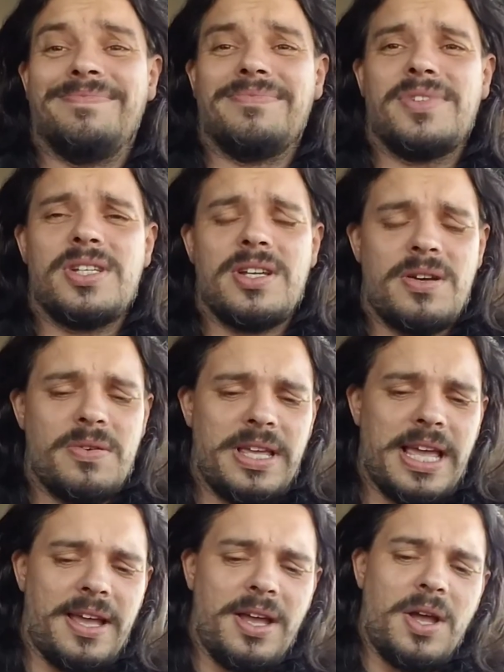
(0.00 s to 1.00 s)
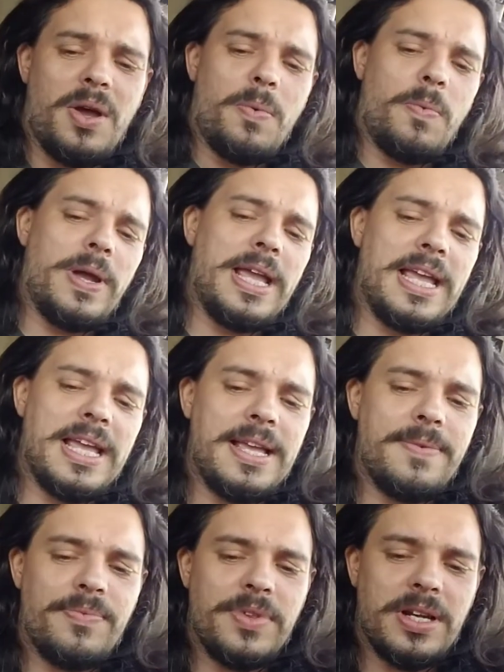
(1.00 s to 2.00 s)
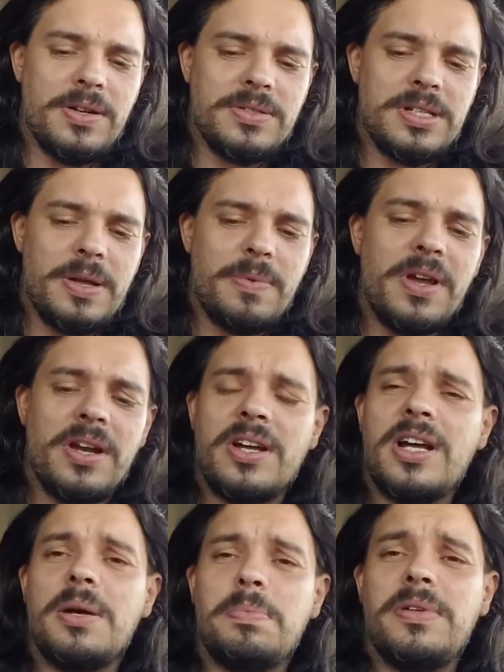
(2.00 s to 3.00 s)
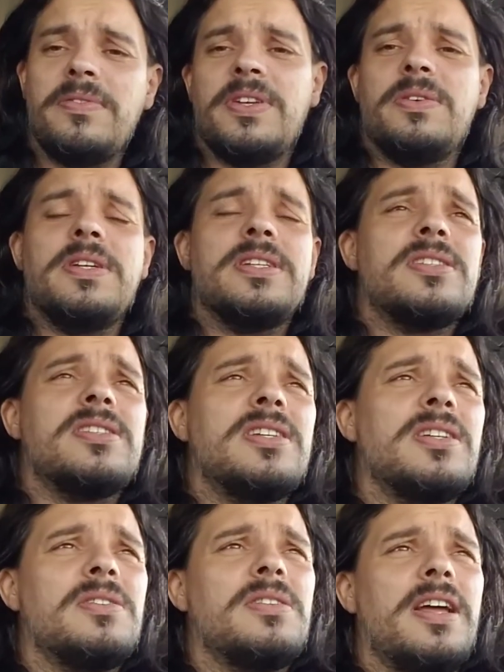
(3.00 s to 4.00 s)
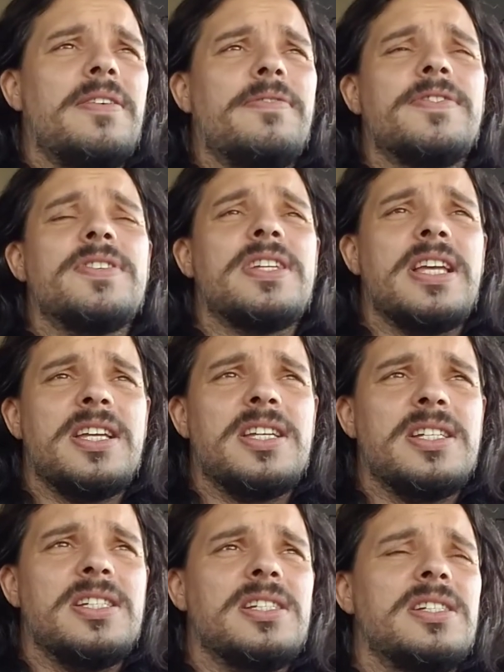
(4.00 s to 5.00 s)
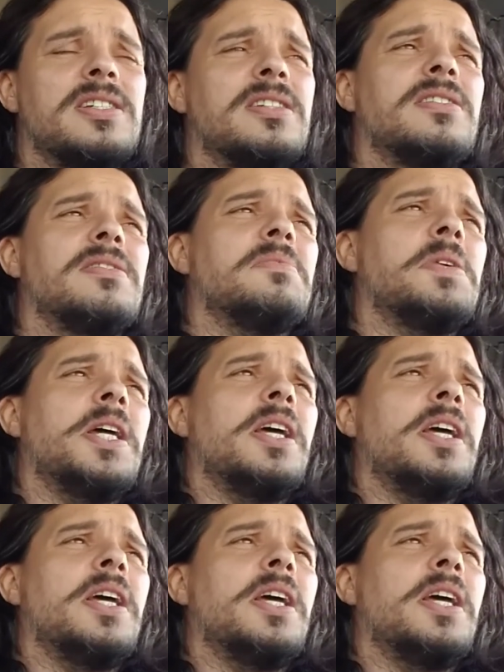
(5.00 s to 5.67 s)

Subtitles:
So, yeah, it's like we got a couple of units, like Forsaken,